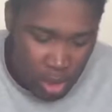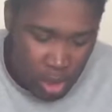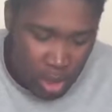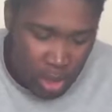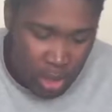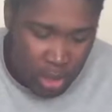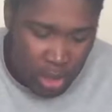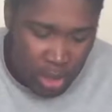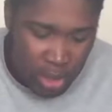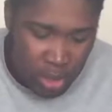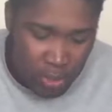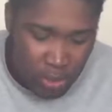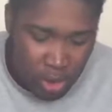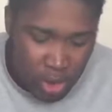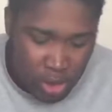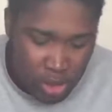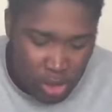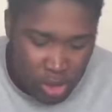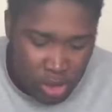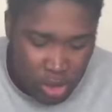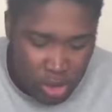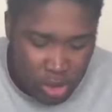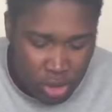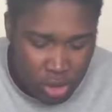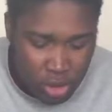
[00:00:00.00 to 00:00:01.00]
A kick
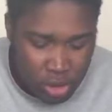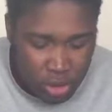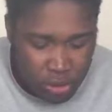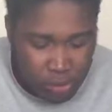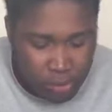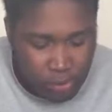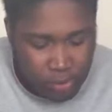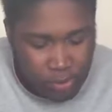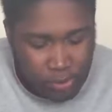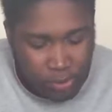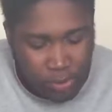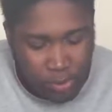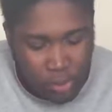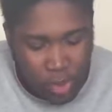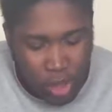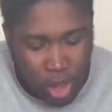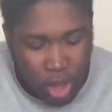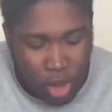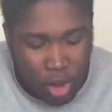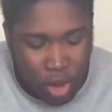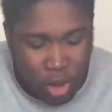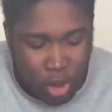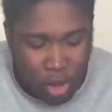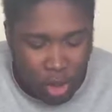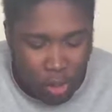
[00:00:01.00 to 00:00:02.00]
punch.
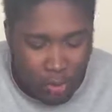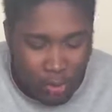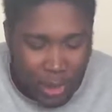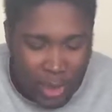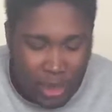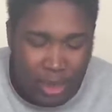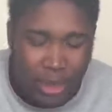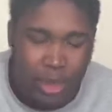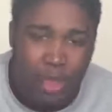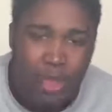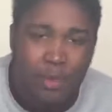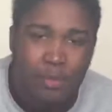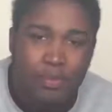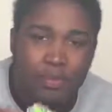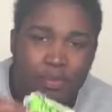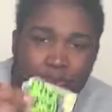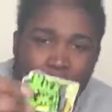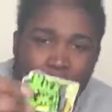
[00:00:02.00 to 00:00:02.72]
Oh, a magnet.